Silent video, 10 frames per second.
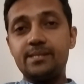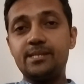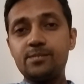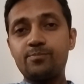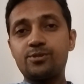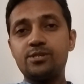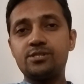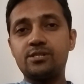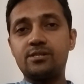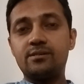This
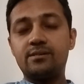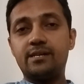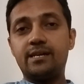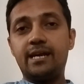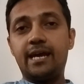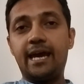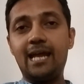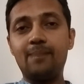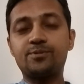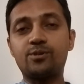procedure
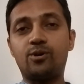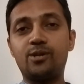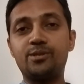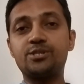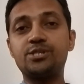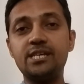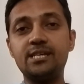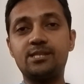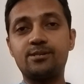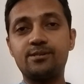helps on the
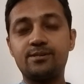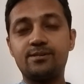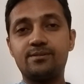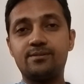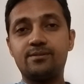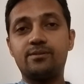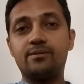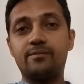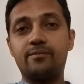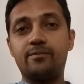sheath,
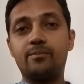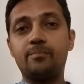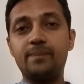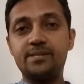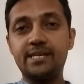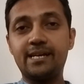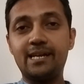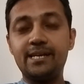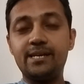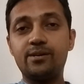
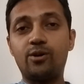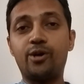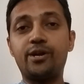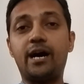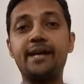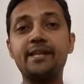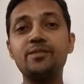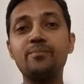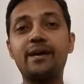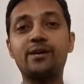basically on
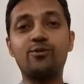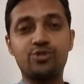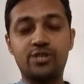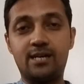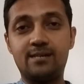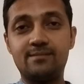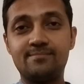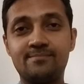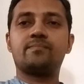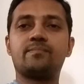Anandamaya Kosha.
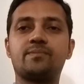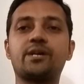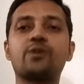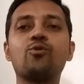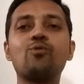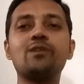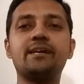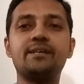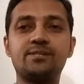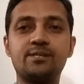The goal
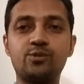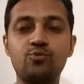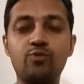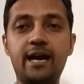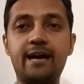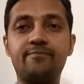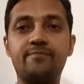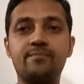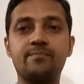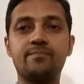is to have
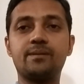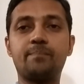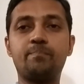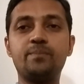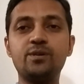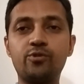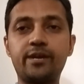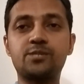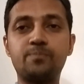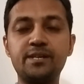the pure
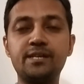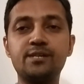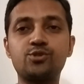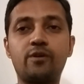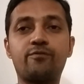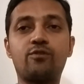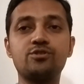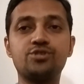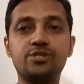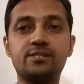experience of
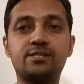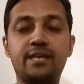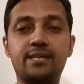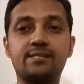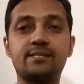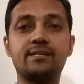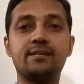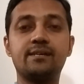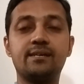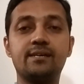consciousness
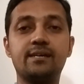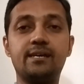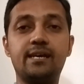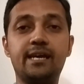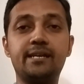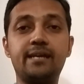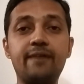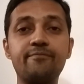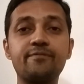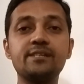in
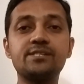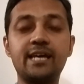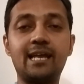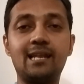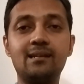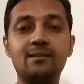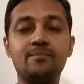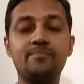every cell,